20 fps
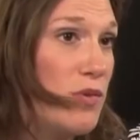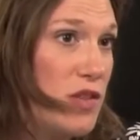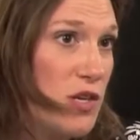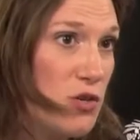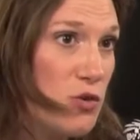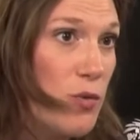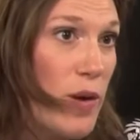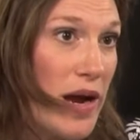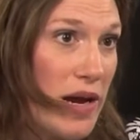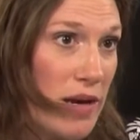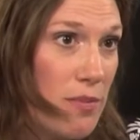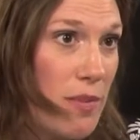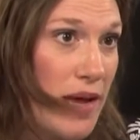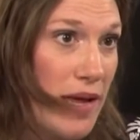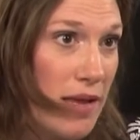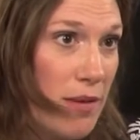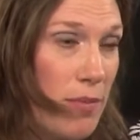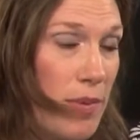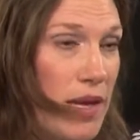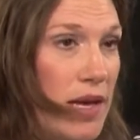with a direct
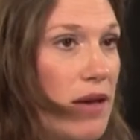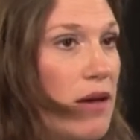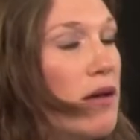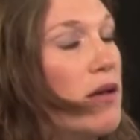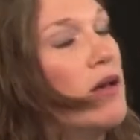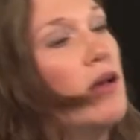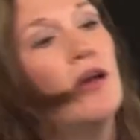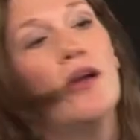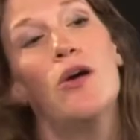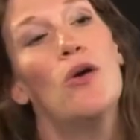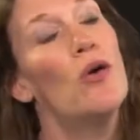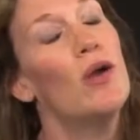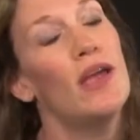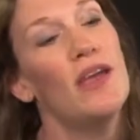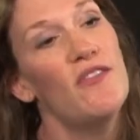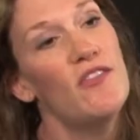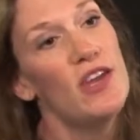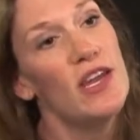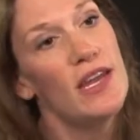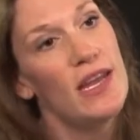mail appeal or
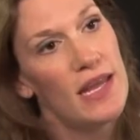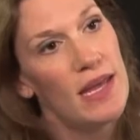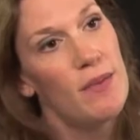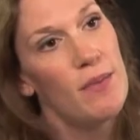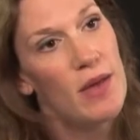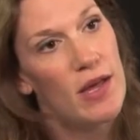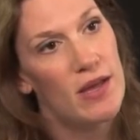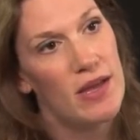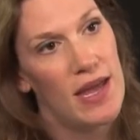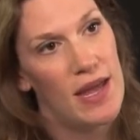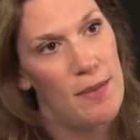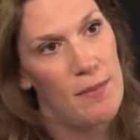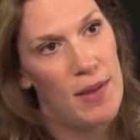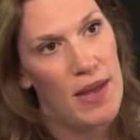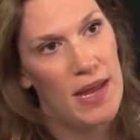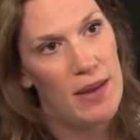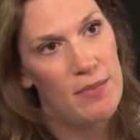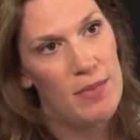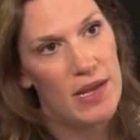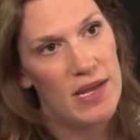even an email
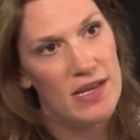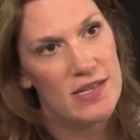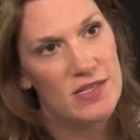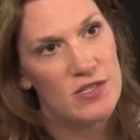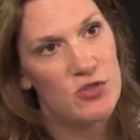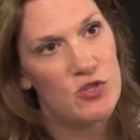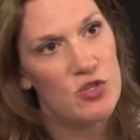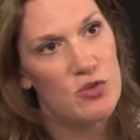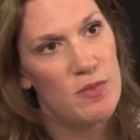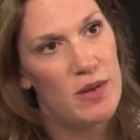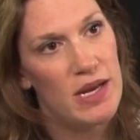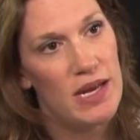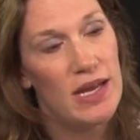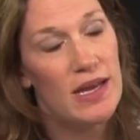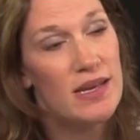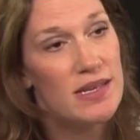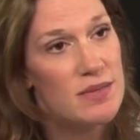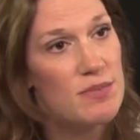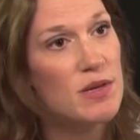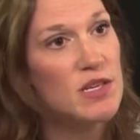campaign, because social media
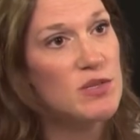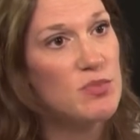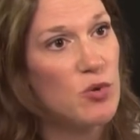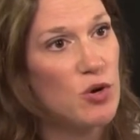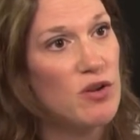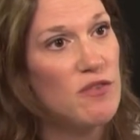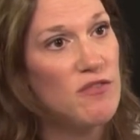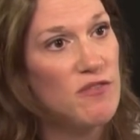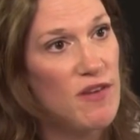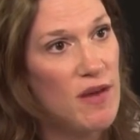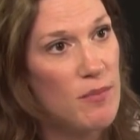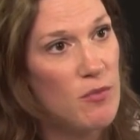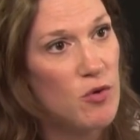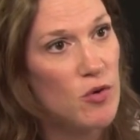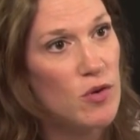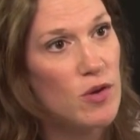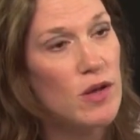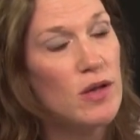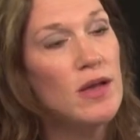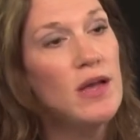is much more
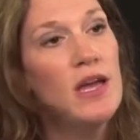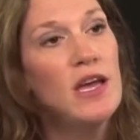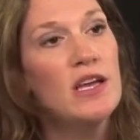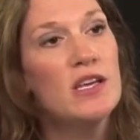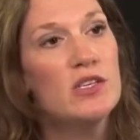ephemeral.